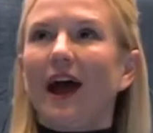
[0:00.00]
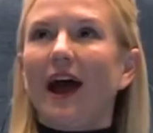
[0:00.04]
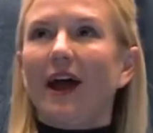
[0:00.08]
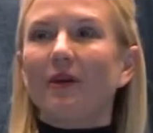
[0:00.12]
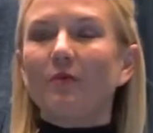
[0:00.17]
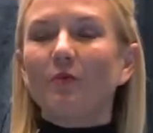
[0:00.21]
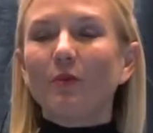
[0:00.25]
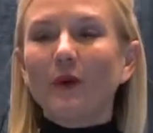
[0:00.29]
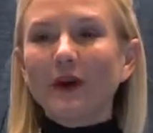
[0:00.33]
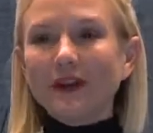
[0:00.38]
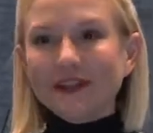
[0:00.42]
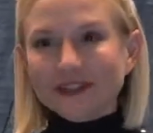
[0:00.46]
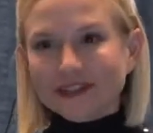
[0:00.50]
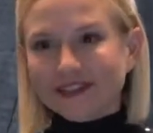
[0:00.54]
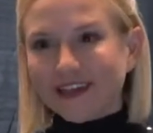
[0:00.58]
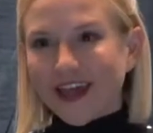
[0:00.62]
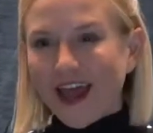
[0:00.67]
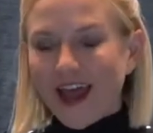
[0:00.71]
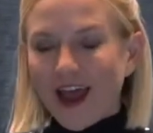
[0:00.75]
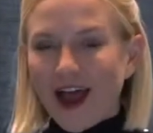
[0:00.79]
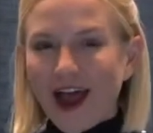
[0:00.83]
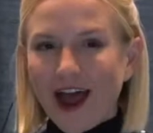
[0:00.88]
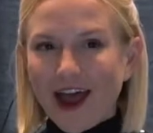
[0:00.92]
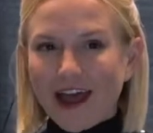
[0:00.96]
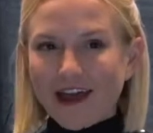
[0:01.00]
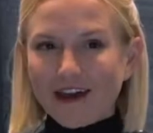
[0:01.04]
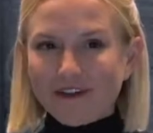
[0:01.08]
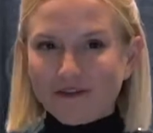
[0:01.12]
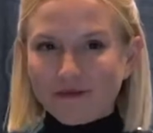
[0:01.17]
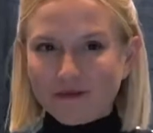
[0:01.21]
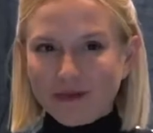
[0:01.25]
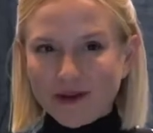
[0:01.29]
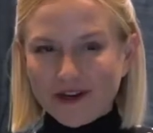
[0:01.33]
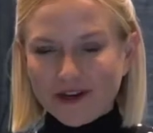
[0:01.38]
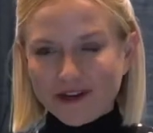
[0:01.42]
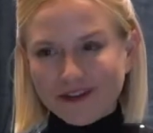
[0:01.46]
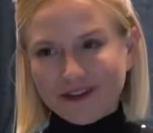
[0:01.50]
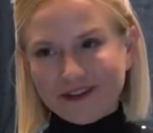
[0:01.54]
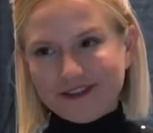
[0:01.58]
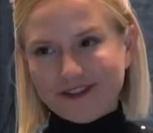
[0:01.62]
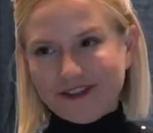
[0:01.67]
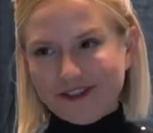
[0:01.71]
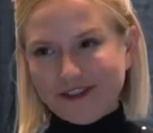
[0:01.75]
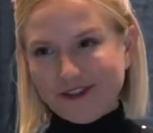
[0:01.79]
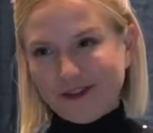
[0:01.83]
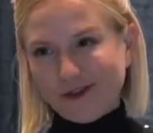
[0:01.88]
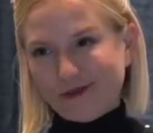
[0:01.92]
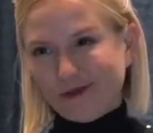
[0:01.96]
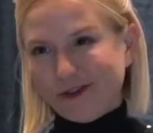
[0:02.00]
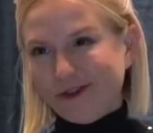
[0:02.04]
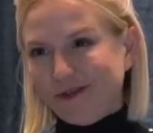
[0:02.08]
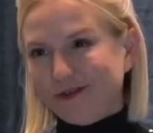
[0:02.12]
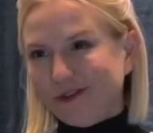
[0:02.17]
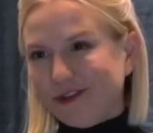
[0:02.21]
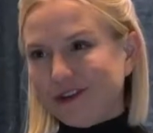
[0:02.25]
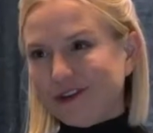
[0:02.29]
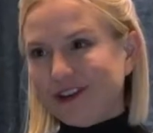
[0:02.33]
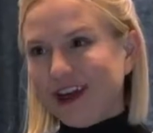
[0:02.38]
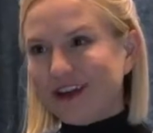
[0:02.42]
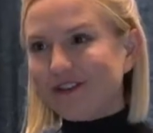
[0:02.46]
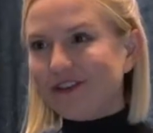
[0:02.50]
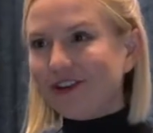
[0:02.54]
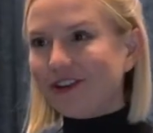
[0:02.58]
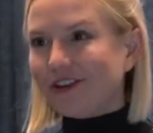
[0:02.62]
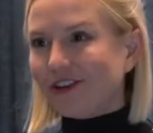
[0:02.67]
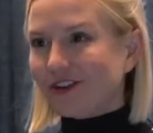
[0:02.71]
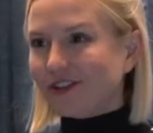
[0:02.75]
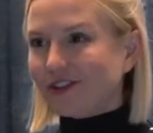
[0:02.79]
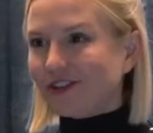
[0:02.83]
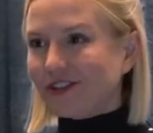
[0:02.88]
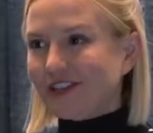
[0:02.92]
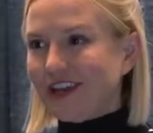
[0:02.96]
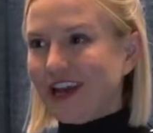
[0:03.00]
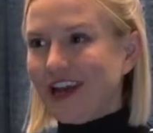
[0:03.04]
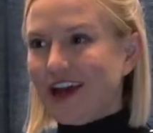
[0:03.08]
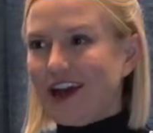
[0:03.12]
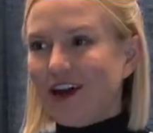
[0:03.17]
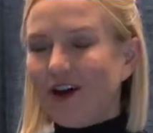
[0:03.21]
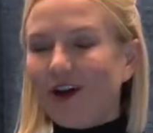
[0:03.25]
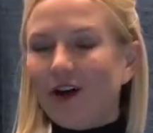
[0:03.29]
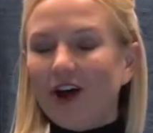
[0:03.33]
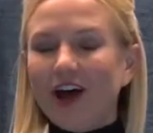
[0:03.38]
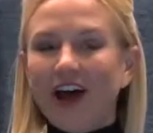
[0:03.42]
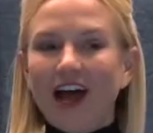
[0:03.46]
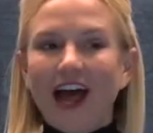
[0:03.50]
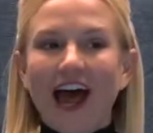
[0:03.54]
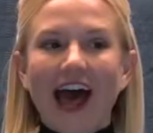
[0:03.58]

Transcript: I will say I have been in this industry for 11 years now,